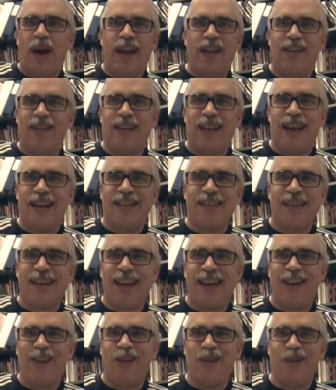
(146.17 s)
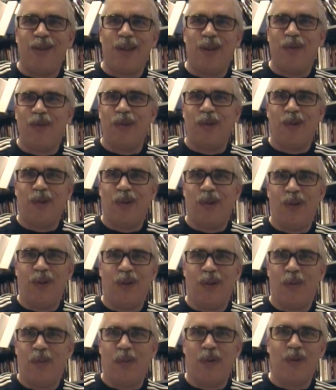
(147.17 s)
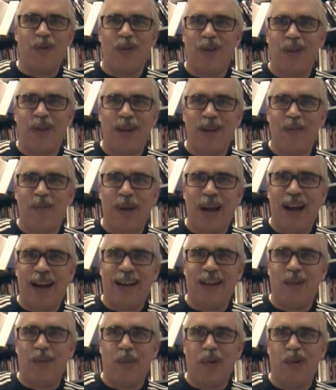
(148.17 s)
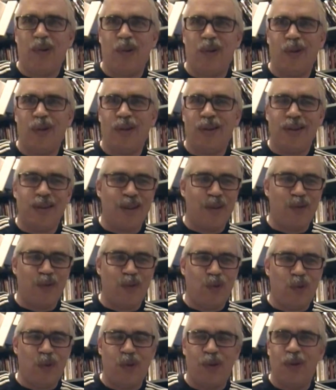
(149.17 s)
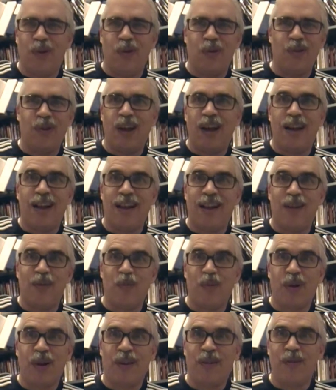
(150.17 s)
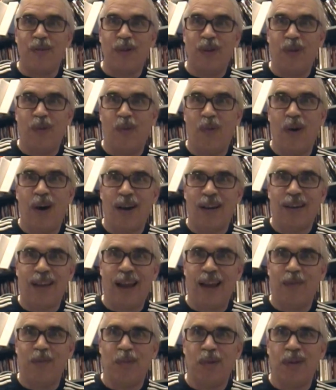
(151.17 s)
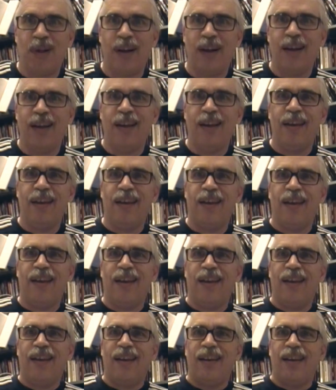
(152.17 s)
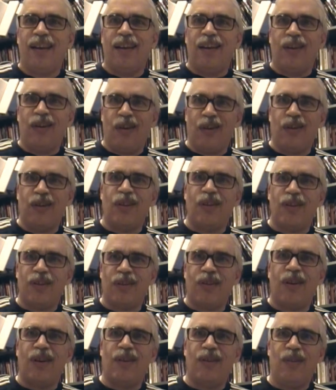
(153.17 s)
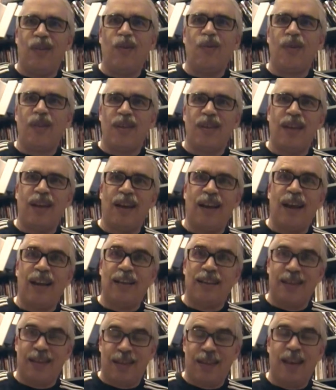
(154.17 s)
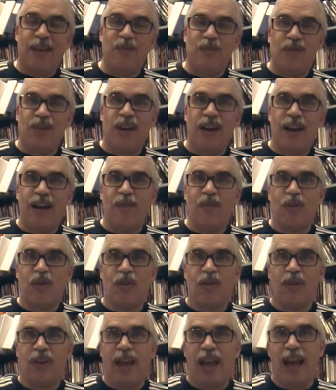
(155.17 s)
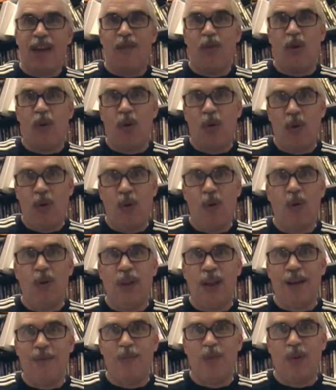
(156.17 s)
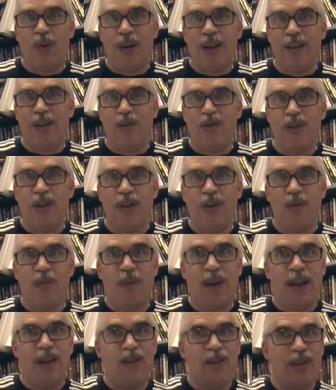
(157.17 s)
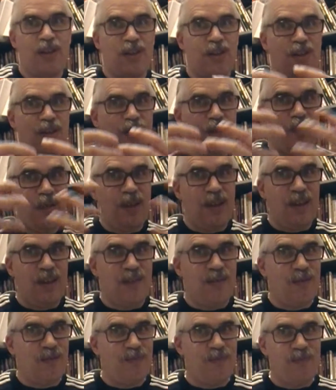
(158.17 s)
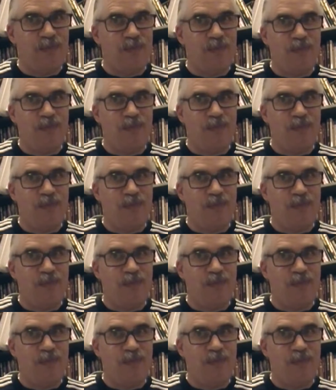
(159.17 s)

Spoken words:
weight on that scale is different, or the person looking back in the mirror looks different, or you're not out of breath when you walk that block, you're going to start noticing at the same time that you're going to have a whole lot more energy. Your magic is going to be